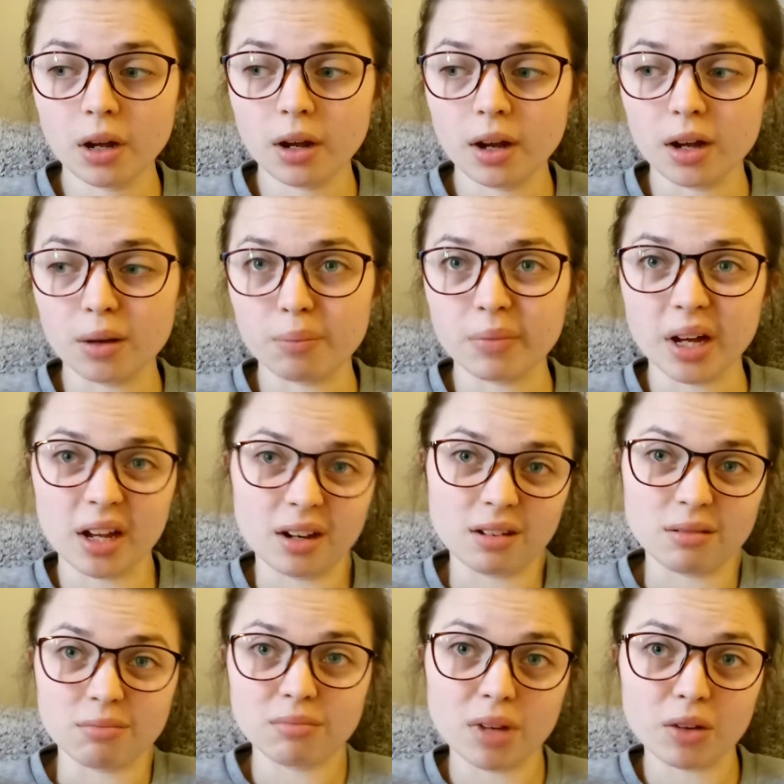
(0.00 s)

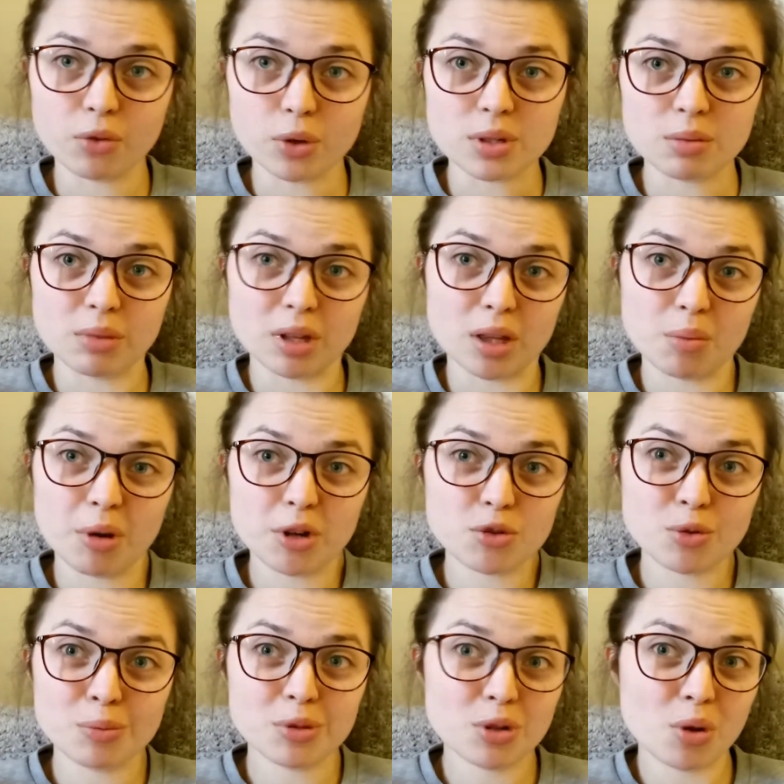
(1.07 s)
And I've got something at the
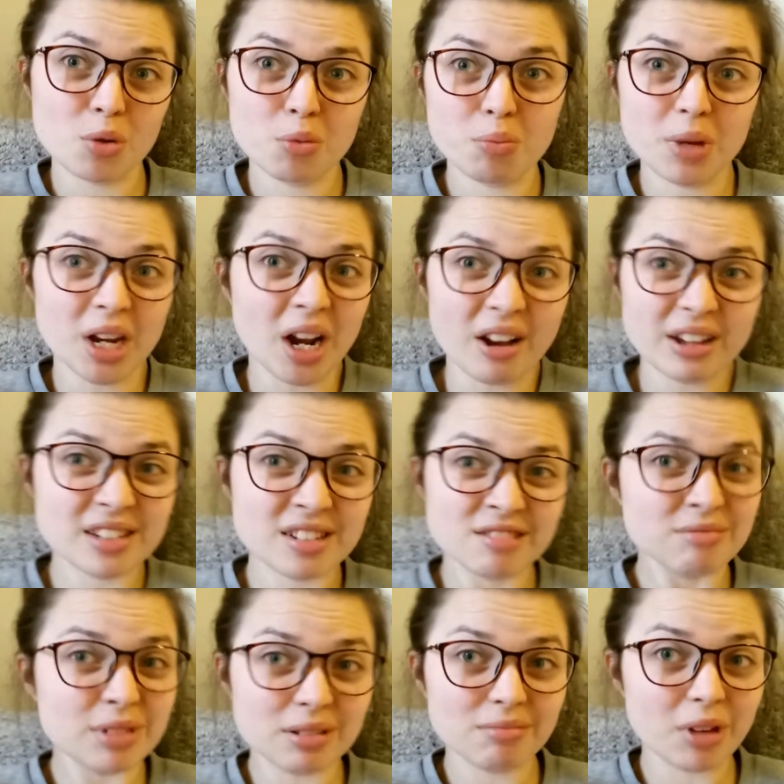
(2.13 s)
post room, so be nice
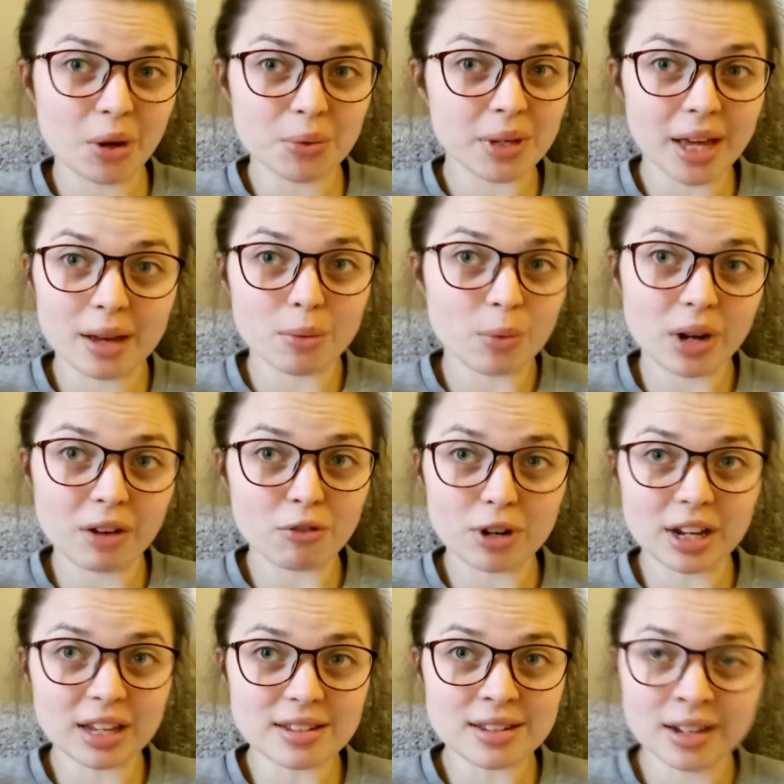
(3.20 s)
to go and get whatever
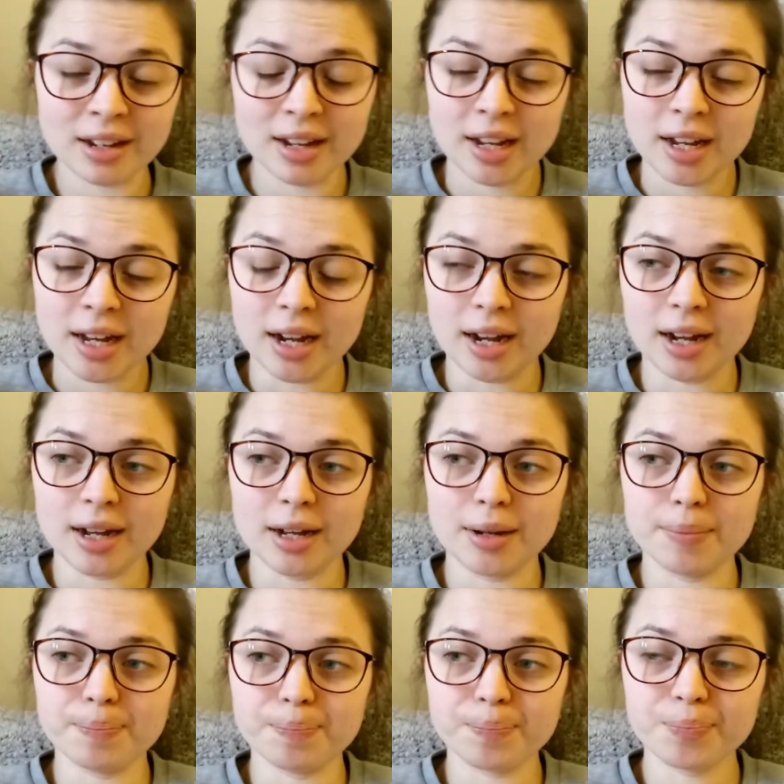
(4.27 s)
it is.
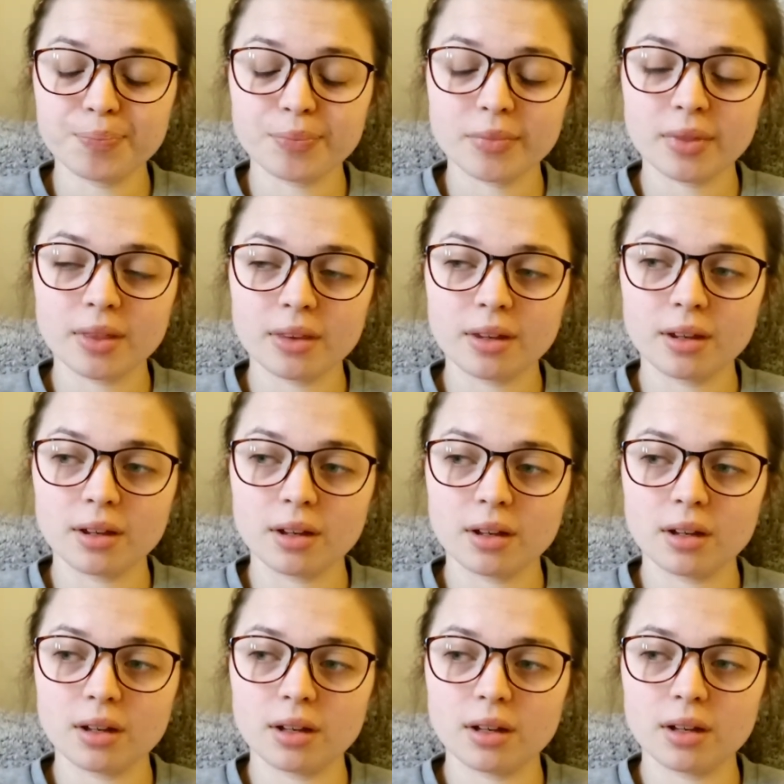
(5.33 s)
And
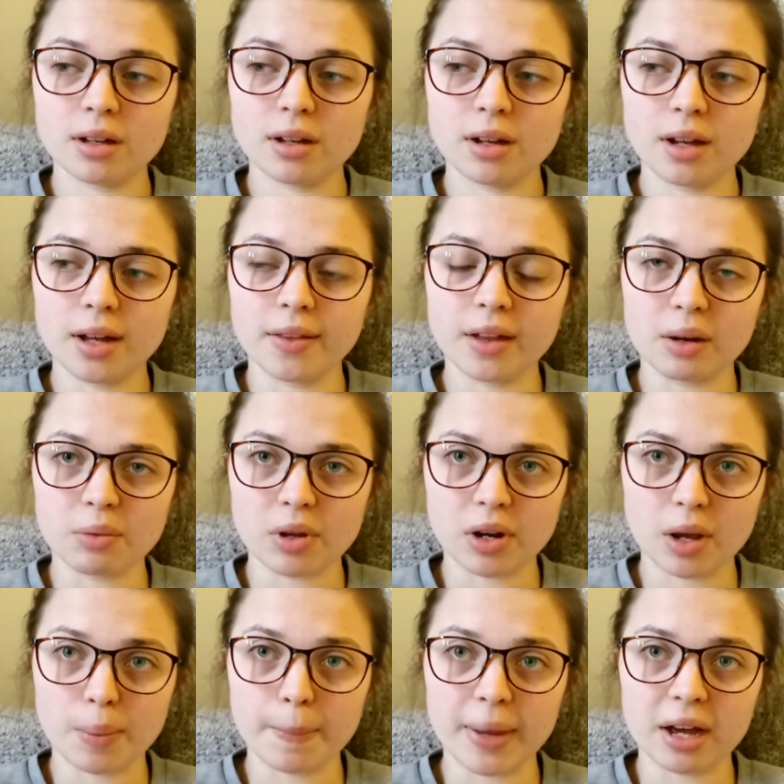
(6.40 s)
then I'm
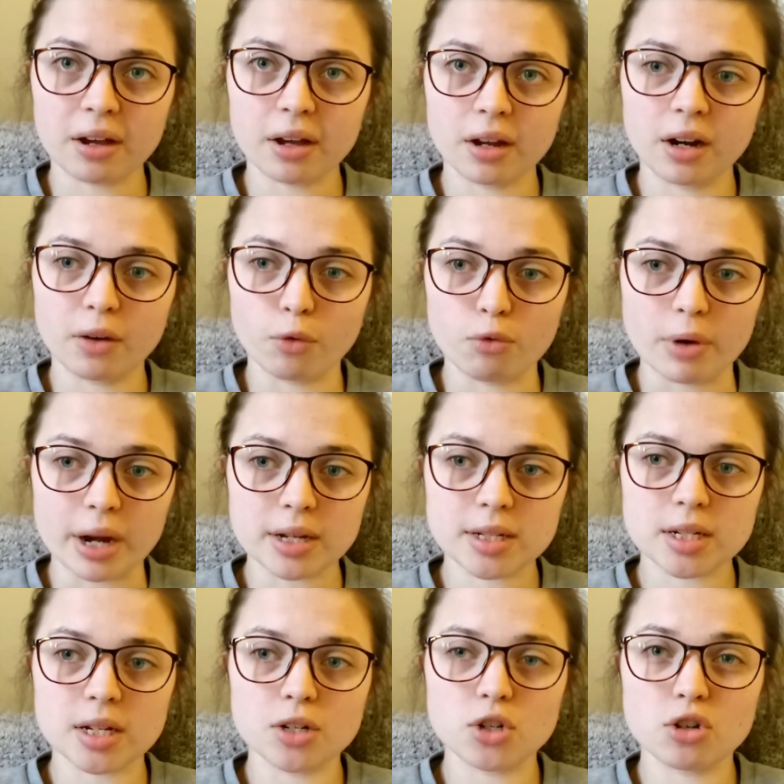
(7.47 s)
going to come back and have a
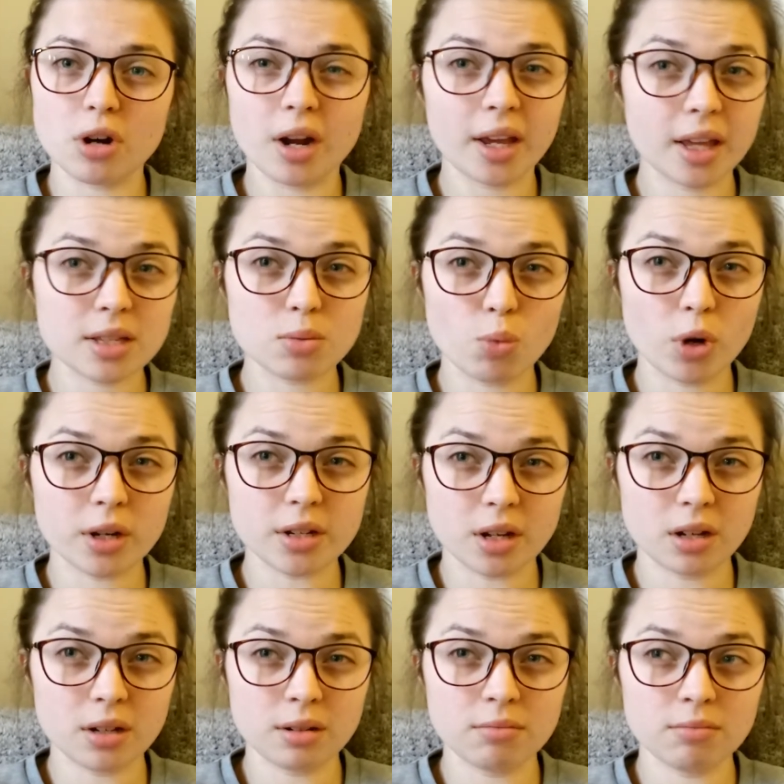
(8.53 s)
rest and try and get some work
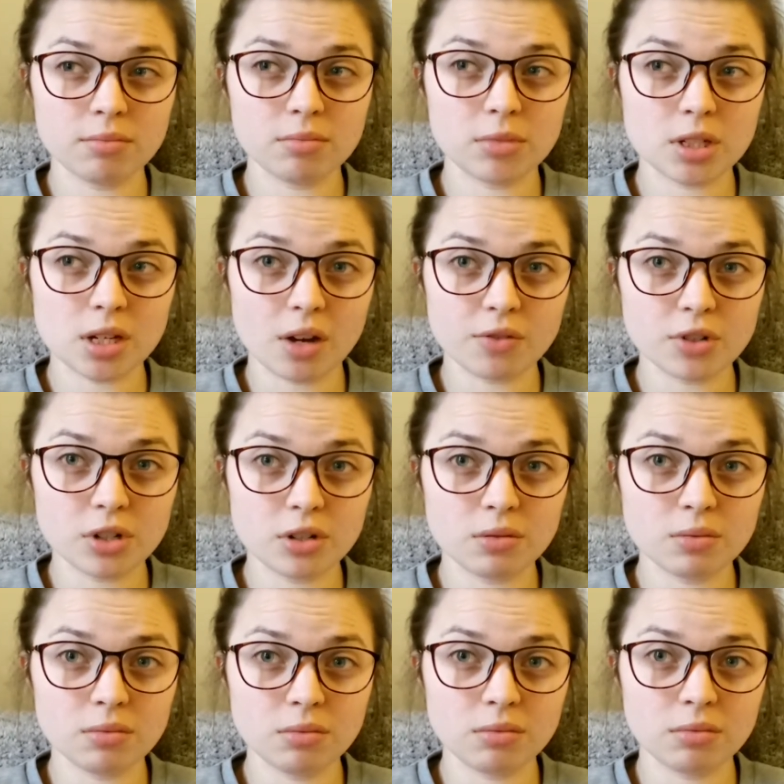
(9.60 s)
done this
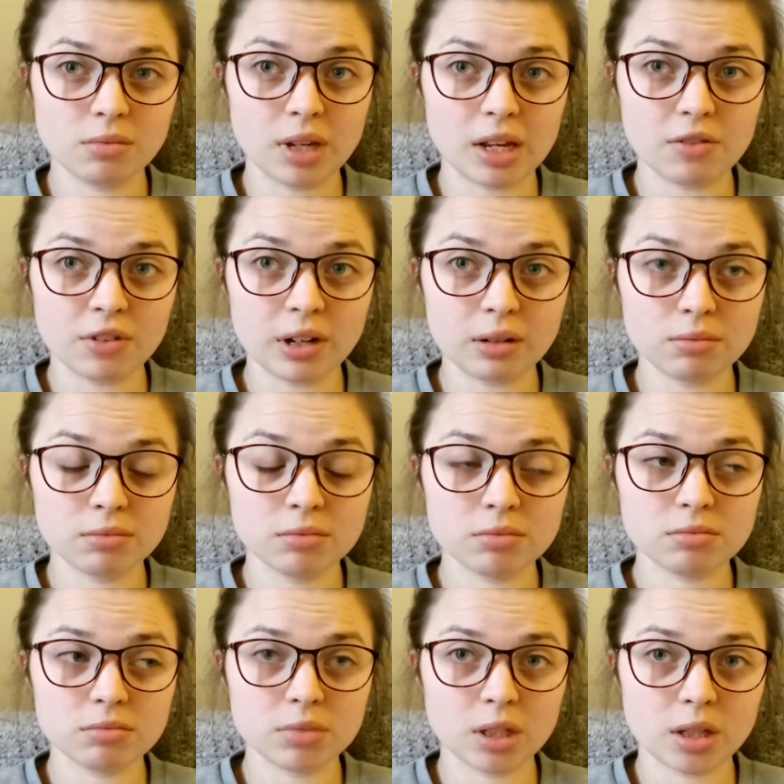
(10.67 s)
afternoon, evening.
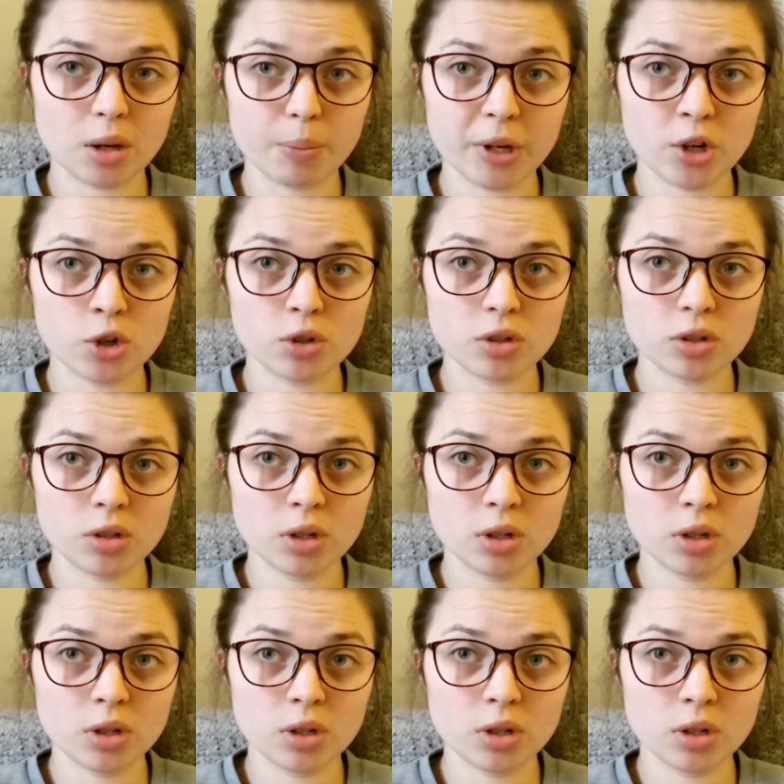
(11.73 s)
I think that'll be good.